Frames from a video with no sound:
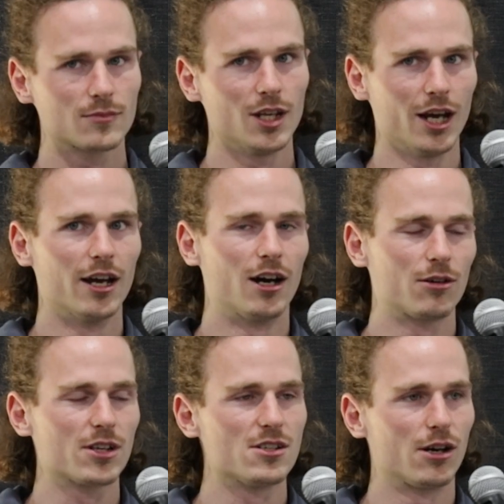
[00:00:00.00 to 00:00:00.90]

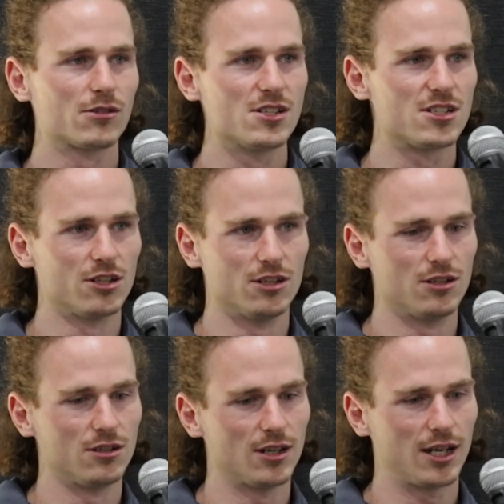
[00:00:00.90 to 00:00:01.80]
I'll
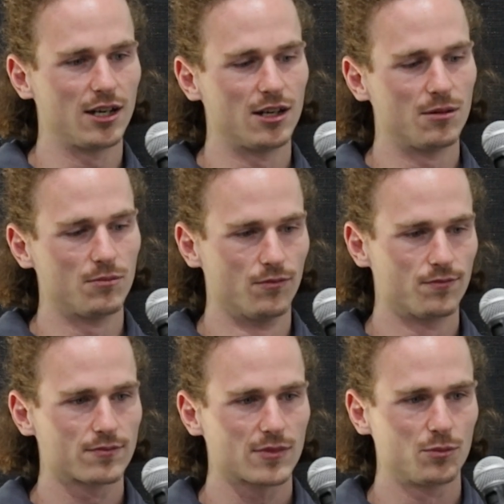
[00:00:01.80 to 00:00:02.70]
continue
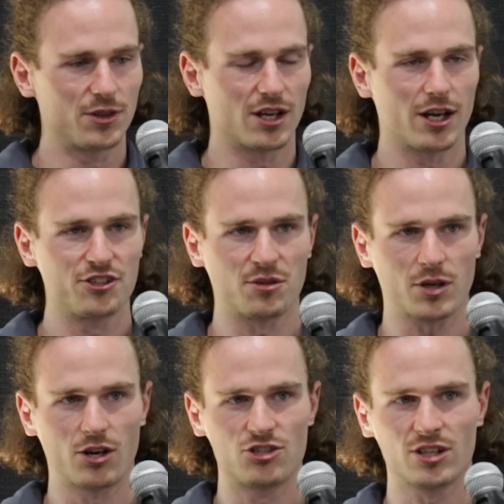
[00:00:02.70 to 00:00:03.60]
with the high jump
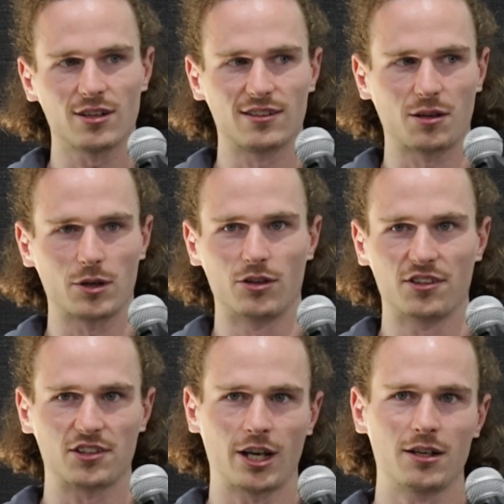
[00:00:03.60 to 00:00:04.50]
coaching. It's something on
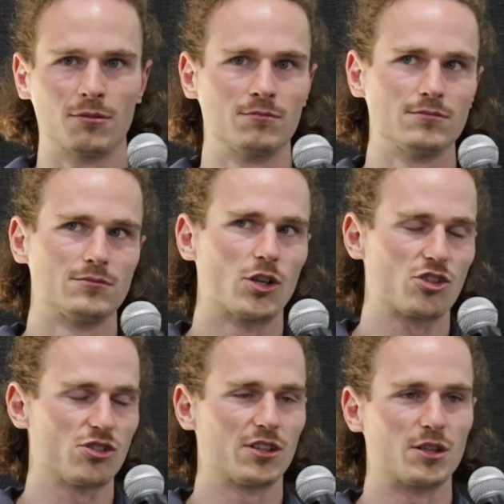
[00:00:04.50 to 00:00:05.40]
the side. I'm not
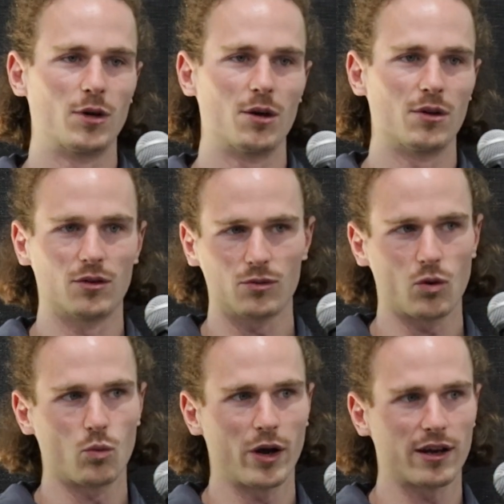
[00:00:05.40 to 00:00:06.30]
sure at the moment
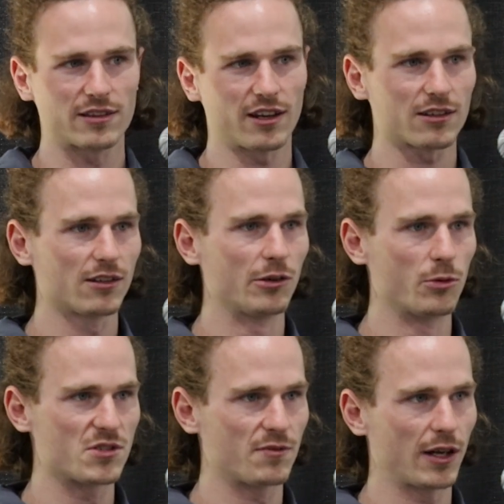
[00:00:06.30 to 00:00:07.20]
where exactly it
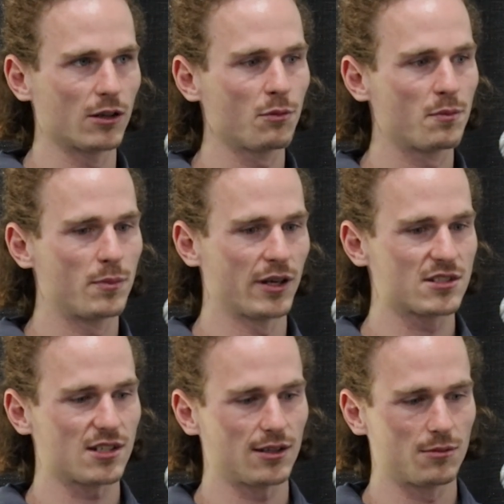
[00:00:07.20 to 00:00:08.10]
will develop,
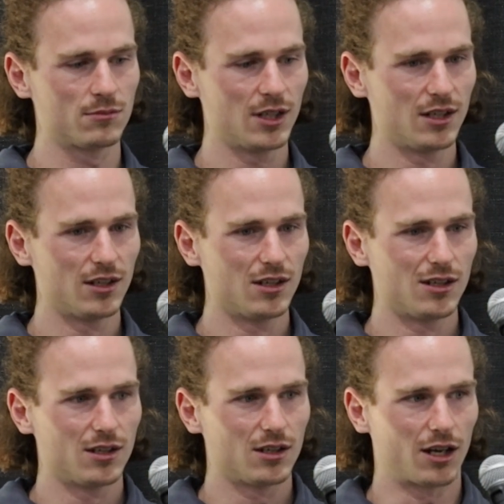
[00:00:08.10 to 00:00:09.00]
but
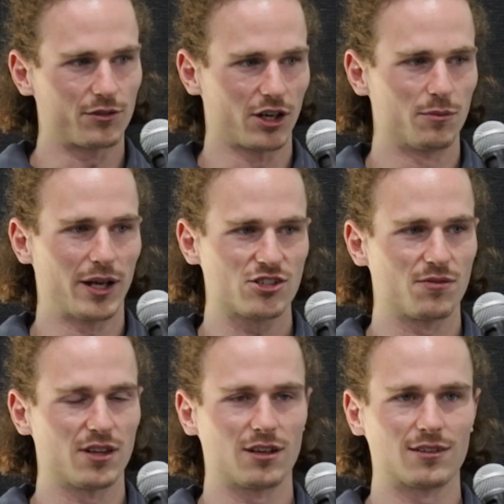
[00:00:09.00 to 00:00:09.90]
I've got a bunch
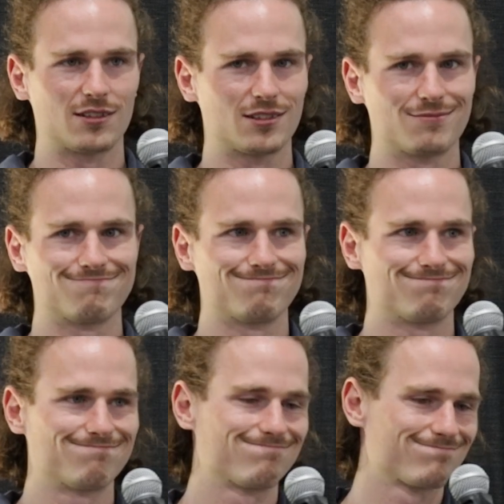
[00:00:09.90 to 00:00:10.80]
of things
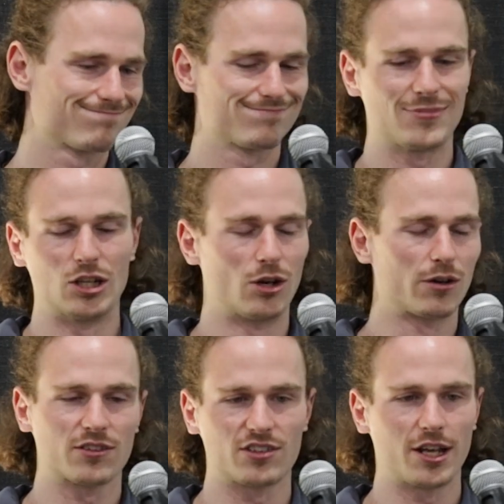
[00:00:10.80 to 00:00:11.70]

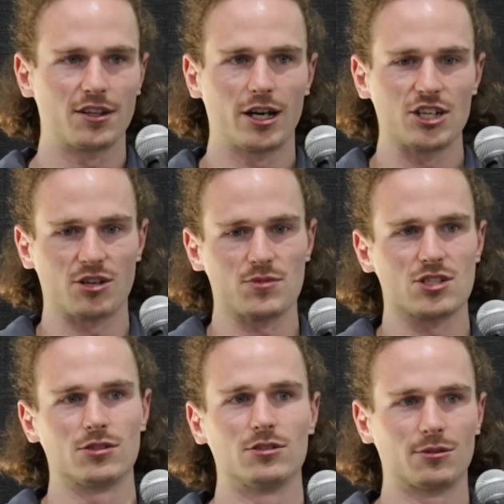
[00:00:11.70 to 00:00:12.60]
alongside the high jump
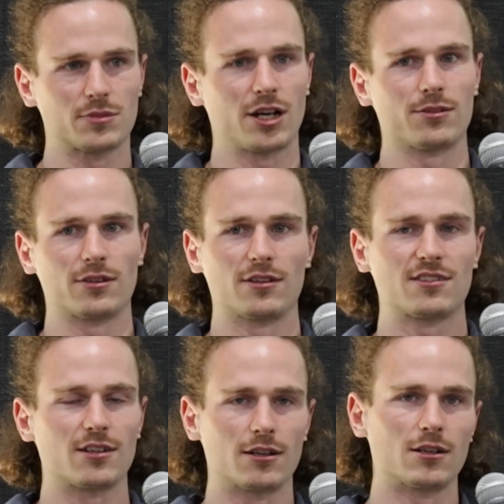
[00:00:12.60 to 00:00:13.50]
too. I'm currently
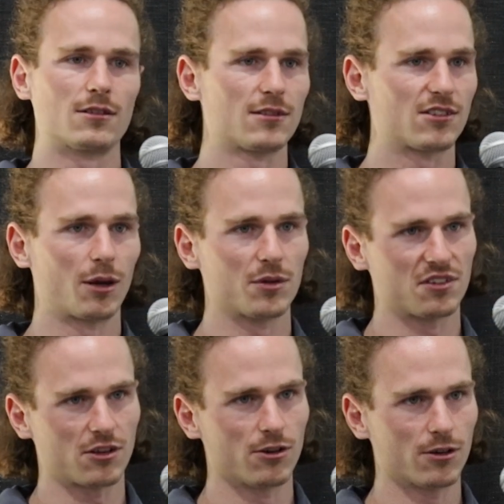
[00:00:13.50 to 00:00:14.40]
studying
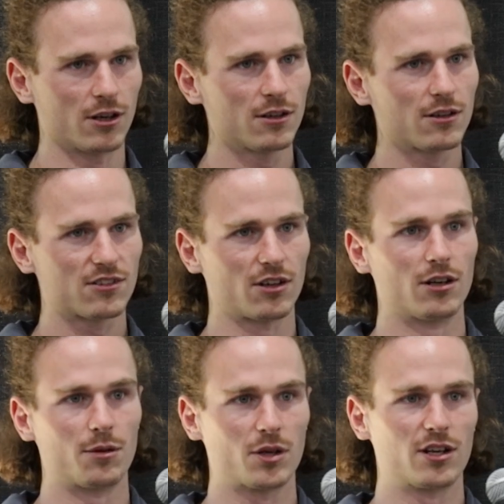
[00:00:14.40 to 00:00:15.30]
cybersecurity, so
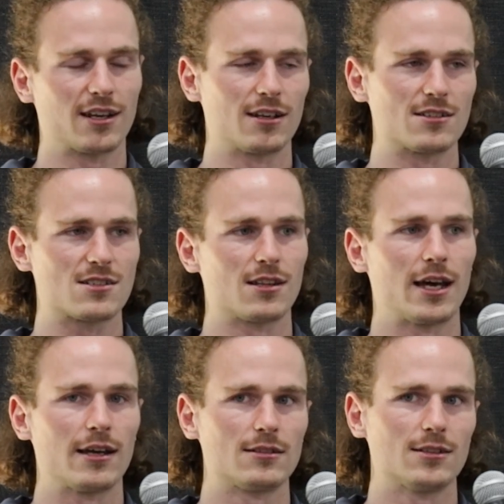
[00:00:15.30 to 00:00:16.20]
I'm going to get into
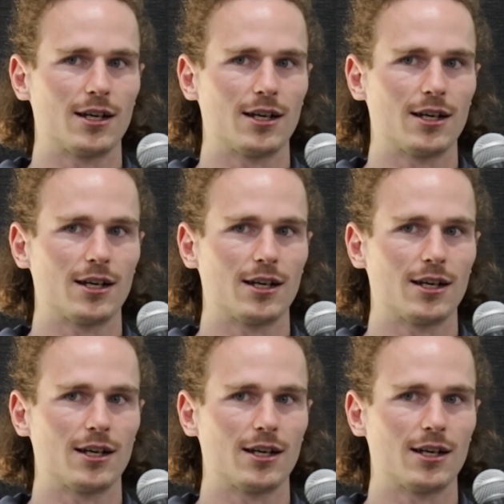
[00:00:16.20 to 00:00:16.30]
that.